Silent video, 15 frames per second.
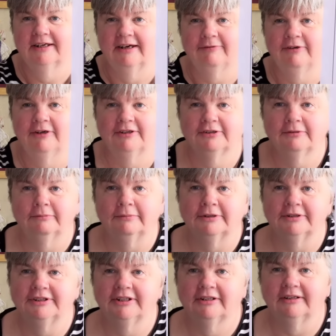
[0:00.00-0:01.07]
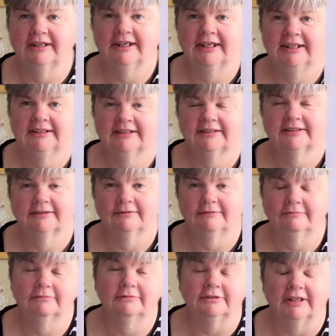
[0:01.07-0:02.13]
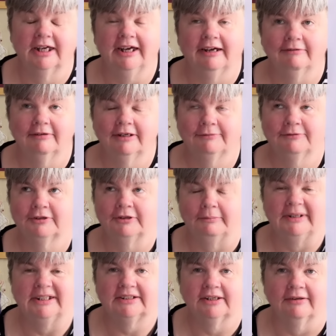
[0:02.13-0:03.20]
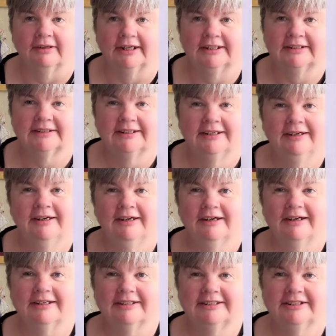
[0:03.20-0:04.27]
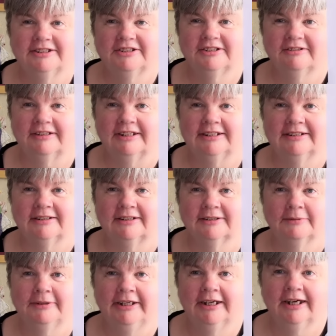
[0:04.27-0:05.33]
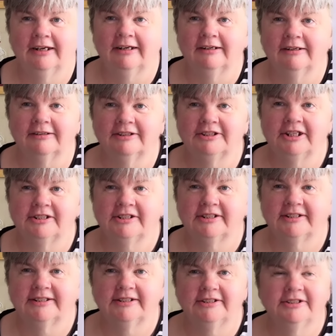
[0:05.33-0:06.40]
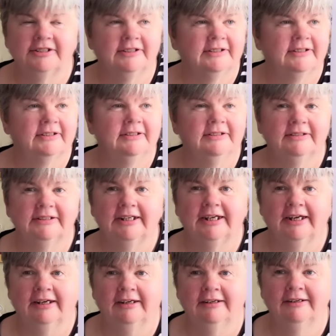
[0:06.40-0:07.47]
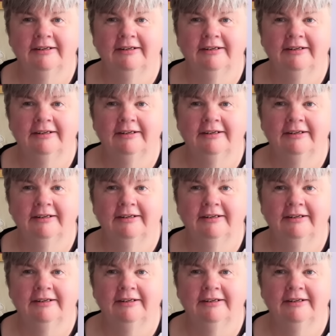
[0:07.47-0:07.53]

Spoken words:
I've not done much on this. Well, I've done a bit on this. I stitched on this last weekend at the Cheshire Stitchers Day.